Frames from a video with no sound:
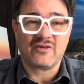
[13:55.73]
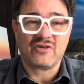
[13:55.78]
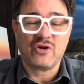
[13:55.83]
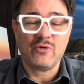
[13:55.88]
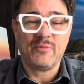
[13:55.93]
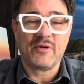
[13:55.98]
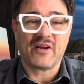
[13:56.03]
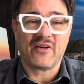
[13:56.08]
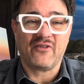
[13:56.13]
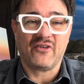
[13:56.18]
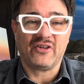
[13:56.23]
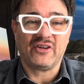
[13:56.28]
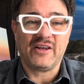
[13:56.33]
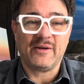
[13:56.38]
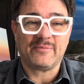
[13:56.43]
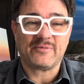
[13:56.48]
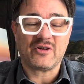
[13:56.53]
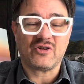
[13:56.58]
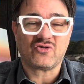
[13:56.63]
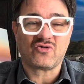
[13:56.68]
too big of a
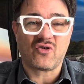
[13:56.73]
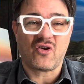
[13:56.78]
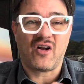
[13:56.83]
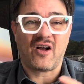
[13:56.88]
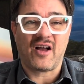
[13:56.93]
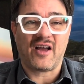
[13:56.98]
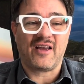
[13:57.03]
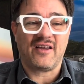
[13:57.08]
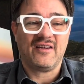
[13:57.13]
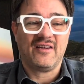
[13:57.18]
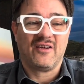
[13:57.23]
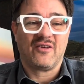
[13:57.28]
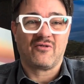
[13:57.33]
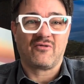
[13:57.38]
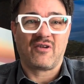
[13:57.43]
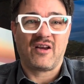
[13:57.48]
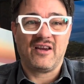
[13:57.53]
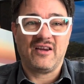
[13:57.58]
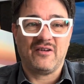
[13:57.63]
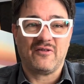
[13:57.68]
leap to draw it
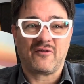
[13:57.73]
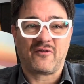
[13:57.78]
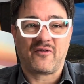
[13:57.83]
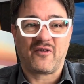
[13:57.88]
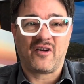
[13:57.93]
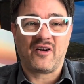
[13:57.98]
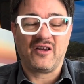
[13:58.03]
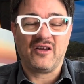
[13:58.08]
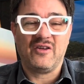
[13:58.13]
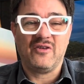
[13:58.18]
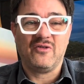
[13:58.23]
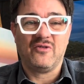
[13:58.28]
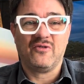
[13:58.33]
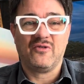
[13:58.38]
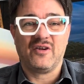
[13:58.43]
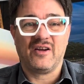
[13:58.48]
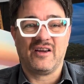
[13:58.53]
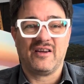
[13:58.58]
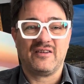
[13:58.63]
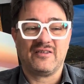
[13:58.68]
right in front of
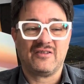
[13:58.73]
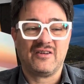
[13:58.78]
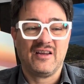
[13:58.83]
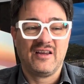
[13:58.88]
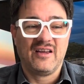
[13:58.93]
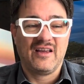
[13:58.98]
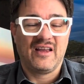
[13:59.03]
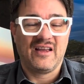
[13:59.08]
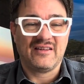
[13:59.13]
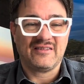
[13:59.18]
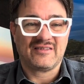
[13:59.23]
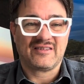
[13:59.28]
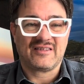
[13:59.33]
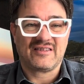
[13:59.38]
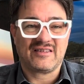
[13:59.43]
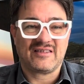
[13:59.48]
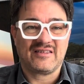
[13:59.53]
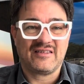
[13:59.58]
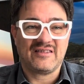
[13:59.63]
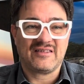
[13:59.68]
you and
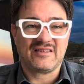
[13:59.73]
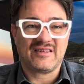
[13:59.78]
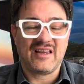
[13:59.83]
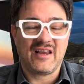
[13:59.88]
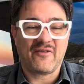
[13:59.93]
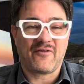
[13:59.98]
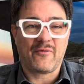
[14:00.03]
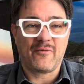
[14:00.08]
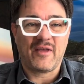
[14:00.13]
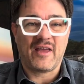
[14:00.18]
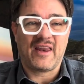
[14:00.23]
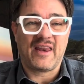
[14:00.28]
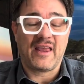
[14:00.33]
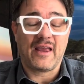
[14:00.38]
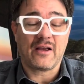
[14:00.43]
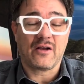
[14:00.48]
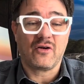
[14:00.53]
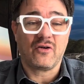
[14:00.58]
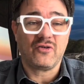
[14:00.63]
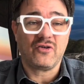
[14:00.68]
see it from that
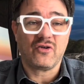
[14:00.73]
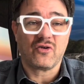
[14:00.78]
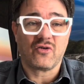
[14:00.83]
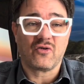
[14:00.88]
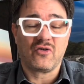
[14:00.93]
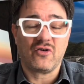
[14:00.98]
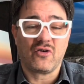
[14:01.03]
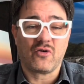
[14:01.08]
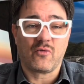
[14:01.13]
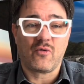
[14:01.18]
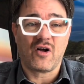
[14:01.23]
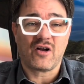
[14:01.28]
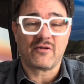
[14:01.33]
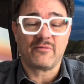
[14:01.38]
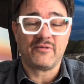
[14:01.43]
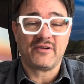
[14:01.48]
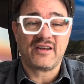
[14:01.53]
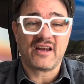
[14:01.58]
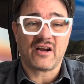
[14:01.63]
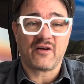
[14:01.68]
angle, you're
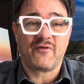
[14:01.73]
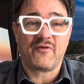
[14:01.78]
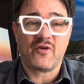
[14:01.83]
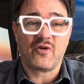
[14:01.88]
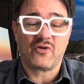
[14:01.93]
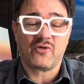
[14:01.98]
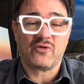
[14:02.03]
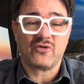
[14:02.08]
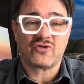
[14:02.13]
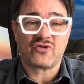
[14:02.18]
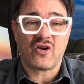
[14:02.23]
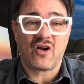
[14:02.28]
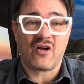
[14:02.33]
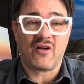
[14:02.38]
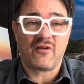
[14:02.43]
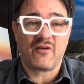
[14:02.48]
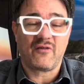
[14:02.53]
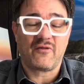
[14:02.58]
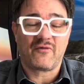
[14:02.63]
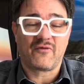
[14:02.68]
welcome to take a photo and
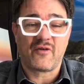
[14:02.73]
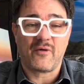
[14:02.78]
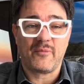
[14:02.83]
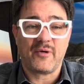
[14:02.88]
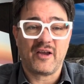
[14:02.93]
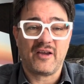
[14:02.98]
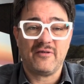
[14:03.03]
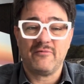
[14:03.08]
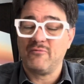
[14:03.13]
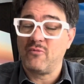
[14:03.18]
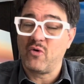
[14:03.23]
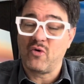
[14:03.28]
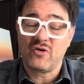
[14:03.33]
draw from it,